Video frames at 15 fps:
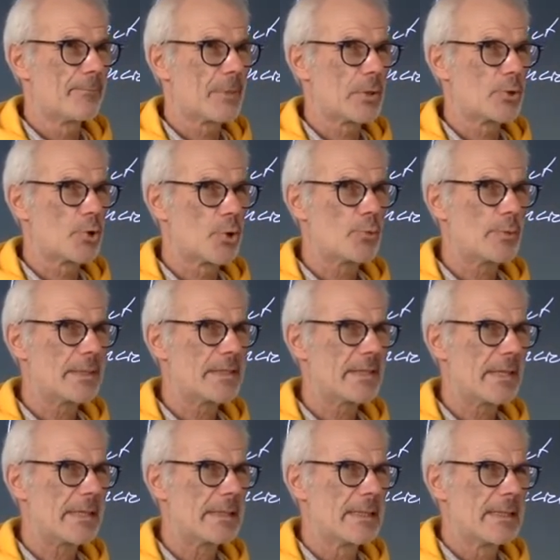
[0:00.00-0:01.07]
Should we
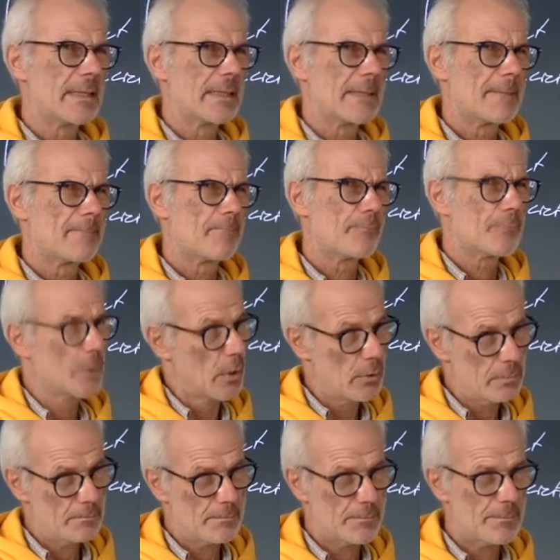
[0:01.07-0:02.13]
say,
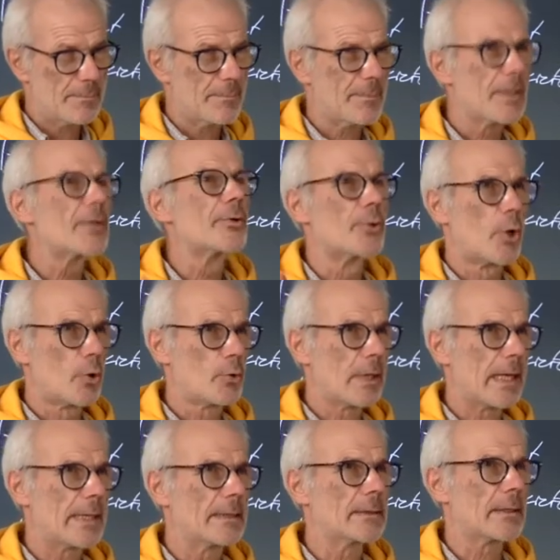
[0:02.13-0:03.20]
no, no
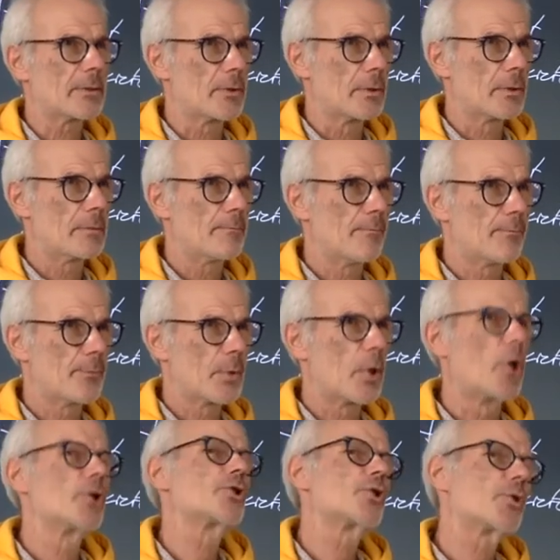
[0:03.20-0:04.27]
lies at all?
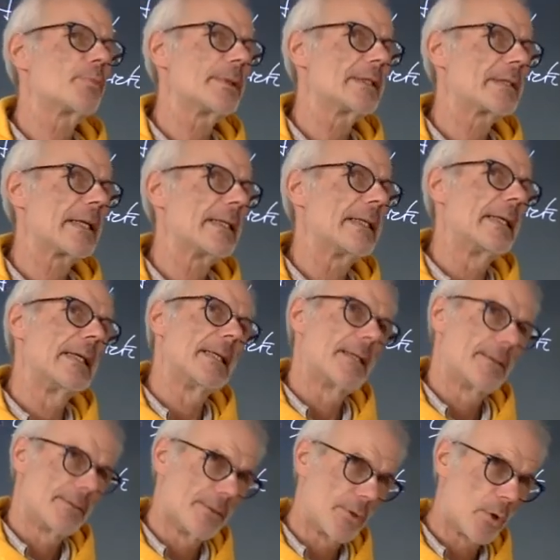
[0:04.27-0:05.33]
Or should we say,
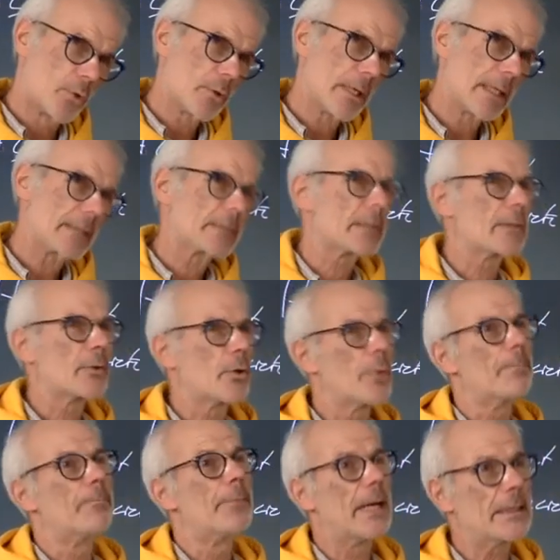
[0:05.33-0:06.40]
no lies at all,
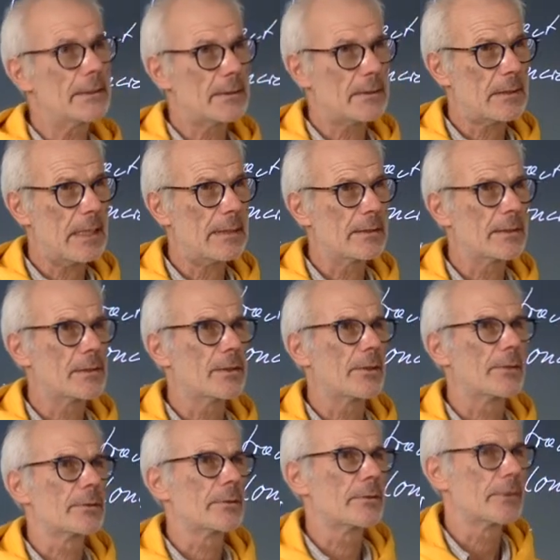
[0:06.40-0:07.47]
but under
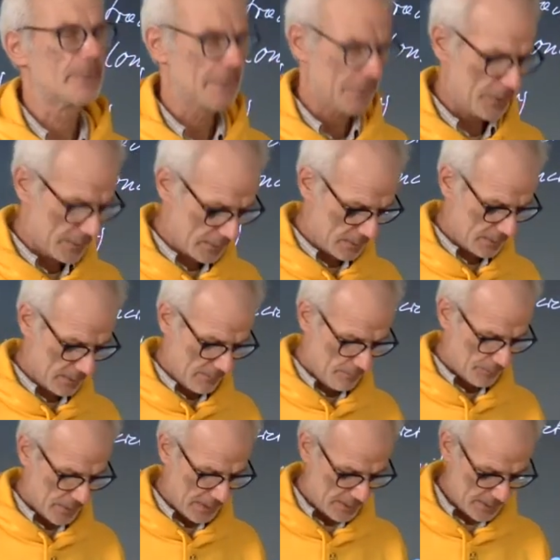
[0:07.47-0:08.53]
certain conditions
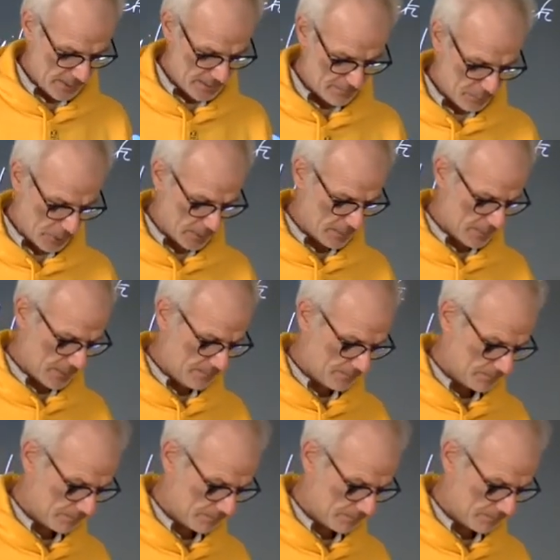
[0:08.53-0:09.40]
it is possible?